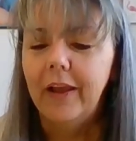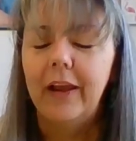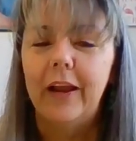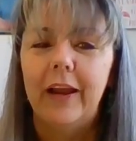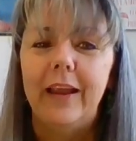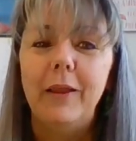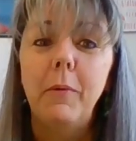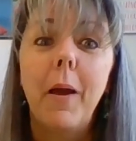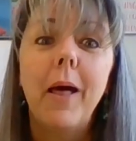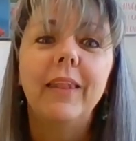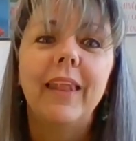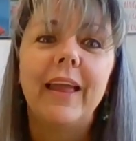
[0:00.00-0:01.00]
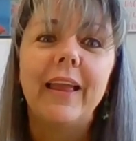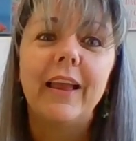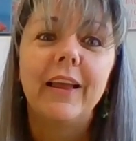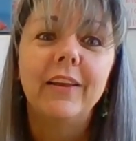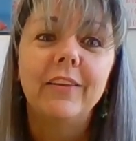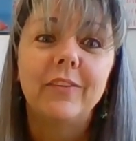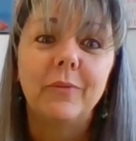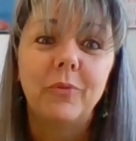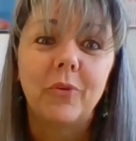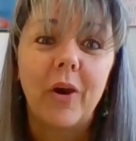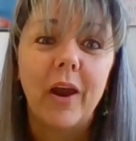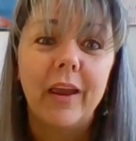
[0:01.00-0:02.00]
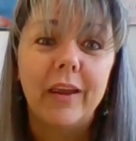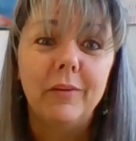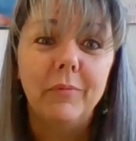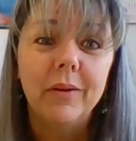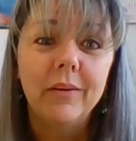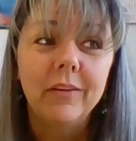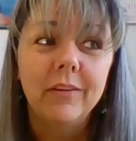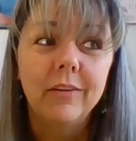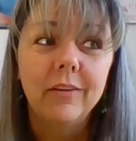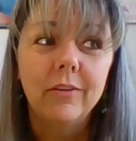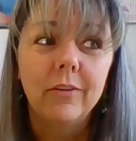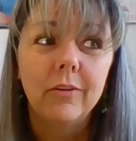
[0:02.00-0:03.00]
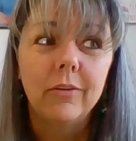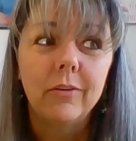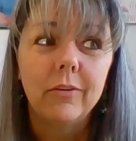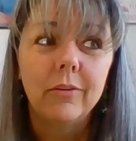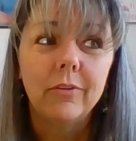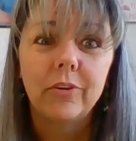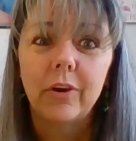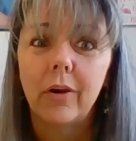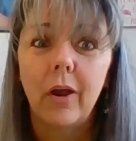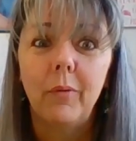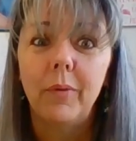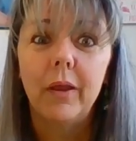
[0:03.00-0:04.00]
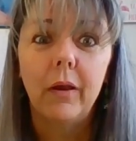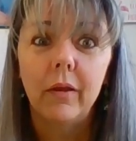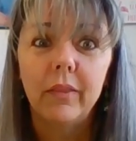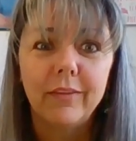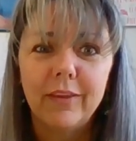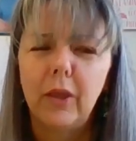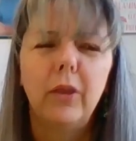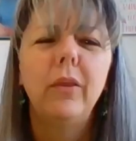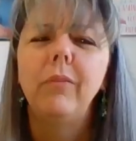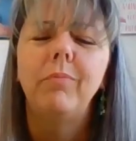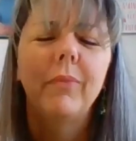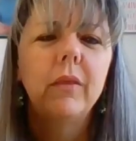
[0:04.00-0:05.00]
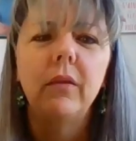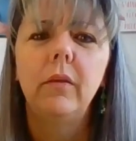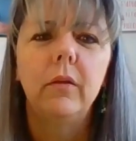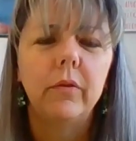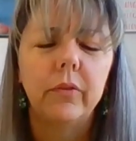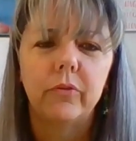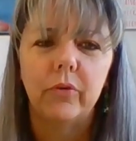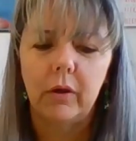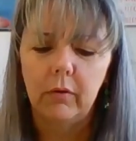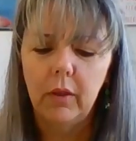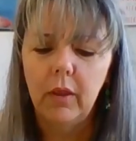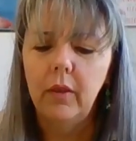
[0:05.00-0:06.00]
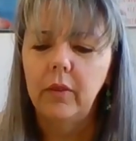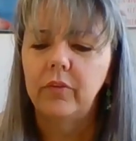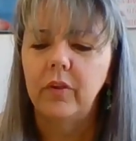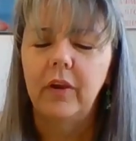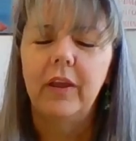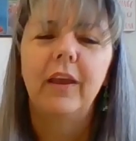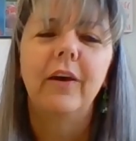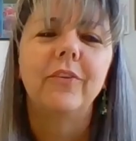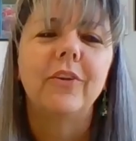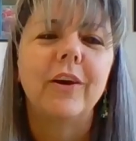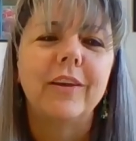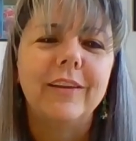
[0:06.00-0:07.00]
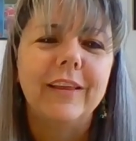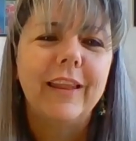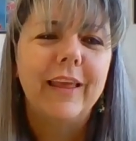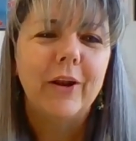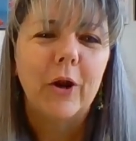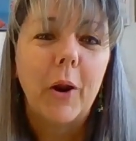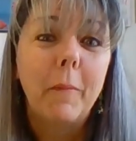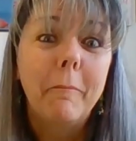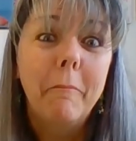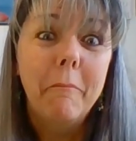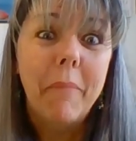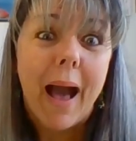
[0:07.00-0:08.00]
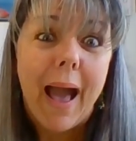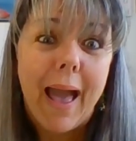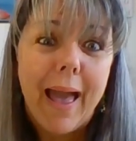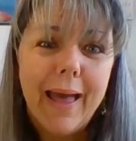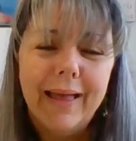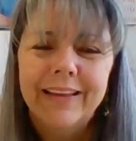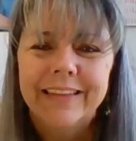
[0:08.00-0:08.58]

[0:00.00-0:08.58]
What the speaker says: All right, like, subscribe, share, comment, all, you know the drill. So I'll talk to you later. Bye.